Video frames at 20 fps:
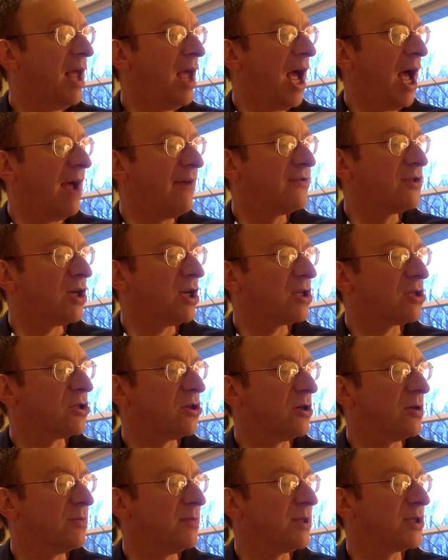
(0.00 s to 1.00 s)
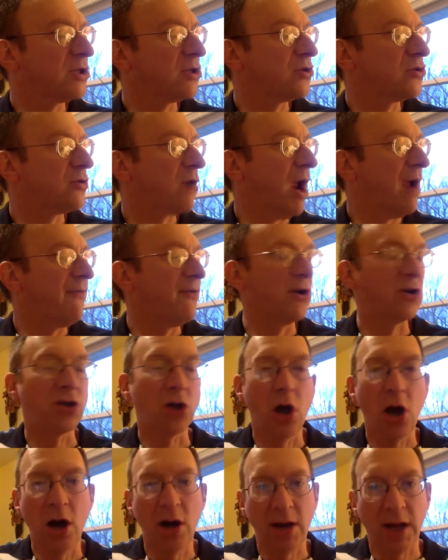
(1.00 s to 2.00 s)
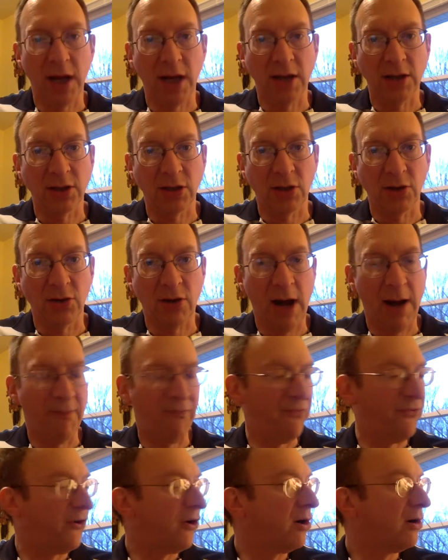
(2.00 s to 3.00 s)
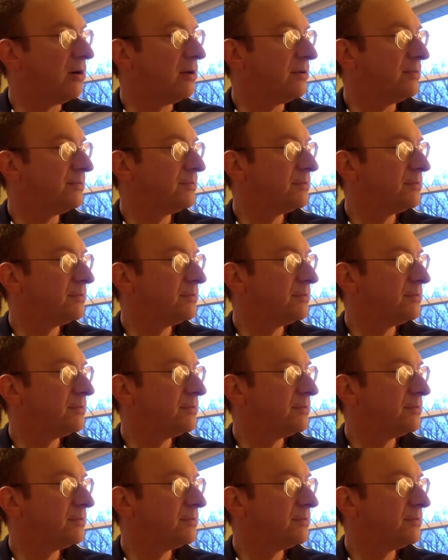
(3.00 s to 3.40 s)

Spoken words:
I've just heard Mrs. Driver talking to Crampfurl.